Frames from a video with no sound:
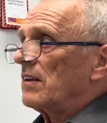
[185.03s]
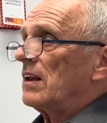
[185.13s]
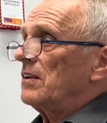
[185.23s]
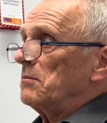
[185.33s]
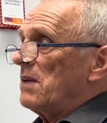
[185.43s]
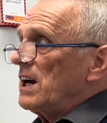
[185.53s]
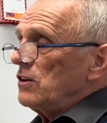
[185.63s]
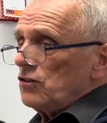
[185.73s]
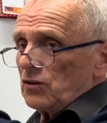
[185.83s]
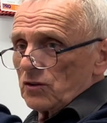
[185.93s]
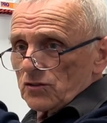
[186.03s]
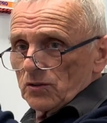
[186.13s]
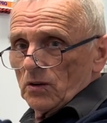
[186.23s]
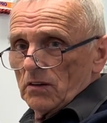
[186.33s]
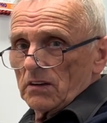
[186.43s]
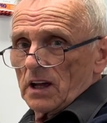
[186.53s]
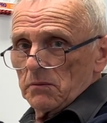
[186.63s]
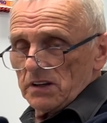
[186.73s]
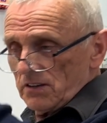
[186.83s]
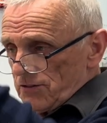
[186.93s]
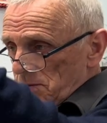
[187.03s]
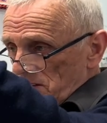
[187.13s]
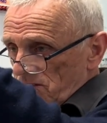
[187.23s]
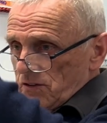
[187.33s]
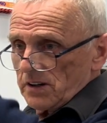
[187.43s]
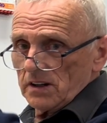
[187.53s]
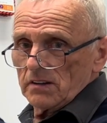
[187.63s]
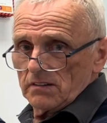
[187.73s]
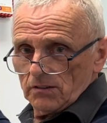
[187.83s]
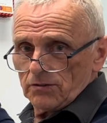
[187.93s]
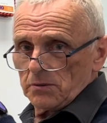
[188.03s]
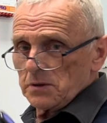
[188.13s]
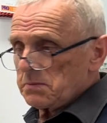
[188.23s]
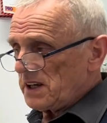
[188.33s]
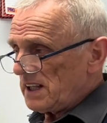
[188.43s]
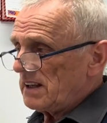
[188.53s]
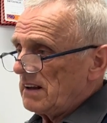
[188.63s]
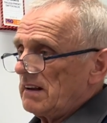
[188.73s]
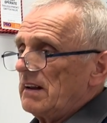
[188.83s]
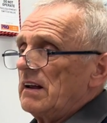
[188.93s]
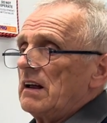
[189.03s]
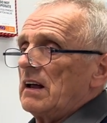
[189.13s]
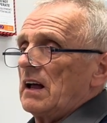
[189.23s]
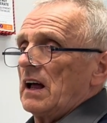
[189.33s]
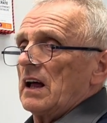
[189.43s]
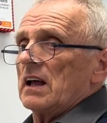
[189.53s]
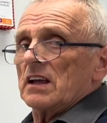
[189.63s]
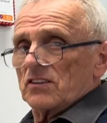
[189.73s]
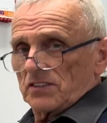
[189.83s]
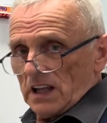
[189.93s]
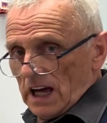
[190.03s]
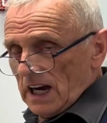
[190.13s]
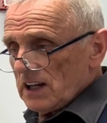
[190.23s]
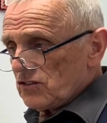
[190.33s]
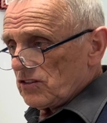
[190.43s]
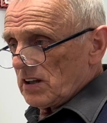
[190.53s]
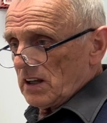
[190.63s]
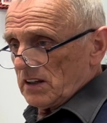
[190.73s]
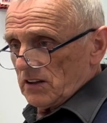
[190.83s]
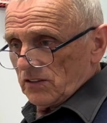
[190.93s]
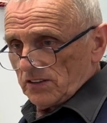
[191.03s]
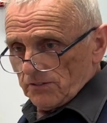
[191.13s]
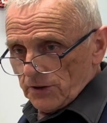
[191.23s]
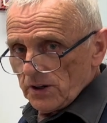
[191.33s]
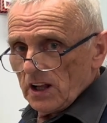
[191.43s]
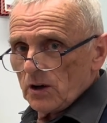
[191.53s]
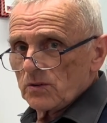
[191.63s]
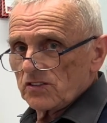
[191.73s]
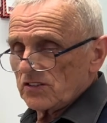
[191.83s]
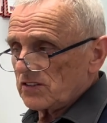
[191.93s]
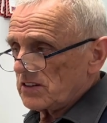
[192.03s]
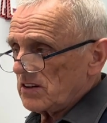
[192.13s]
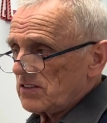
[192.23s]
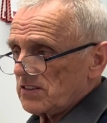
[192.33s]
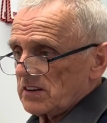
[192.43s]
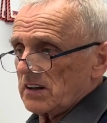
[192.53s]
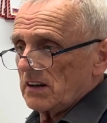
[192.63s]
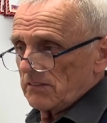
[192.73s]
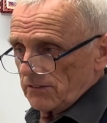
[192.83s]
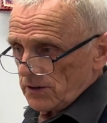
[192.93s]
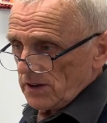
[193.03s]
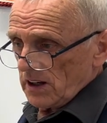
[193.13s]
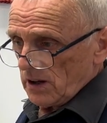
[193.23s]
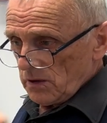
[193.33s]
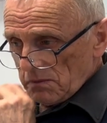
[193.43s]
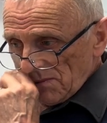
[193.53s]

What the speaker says: the main neutral coming in from the street or from the pit is large. There is a very low resistance, very low